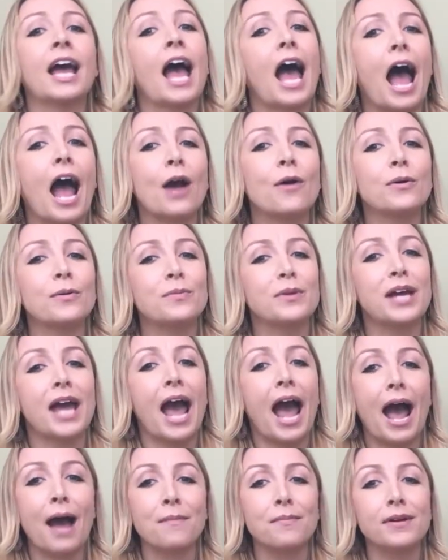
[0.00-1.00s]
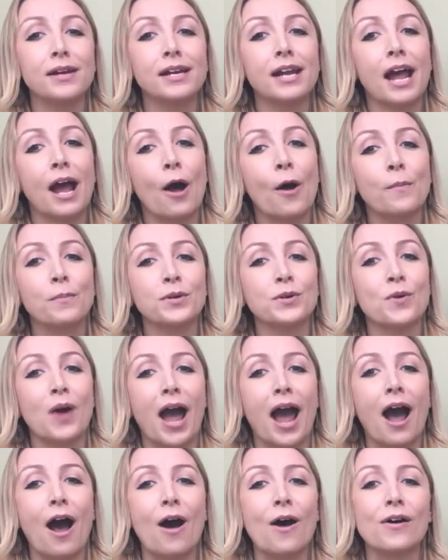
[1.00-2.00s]
I would be happy to help you
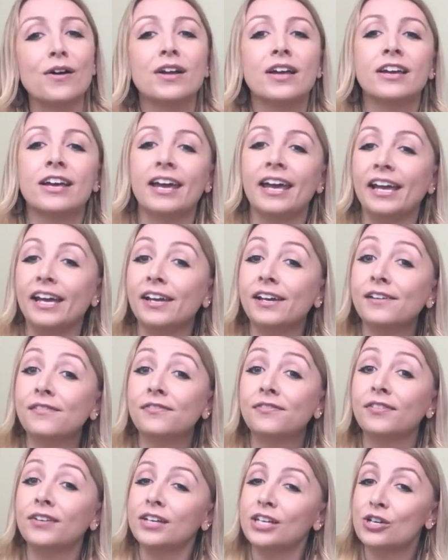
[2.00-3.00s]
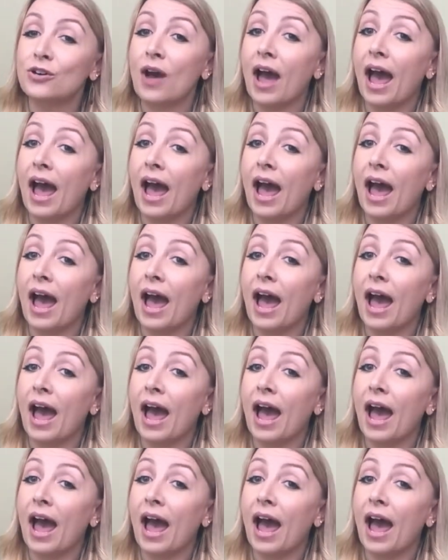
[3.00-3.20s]
out. If you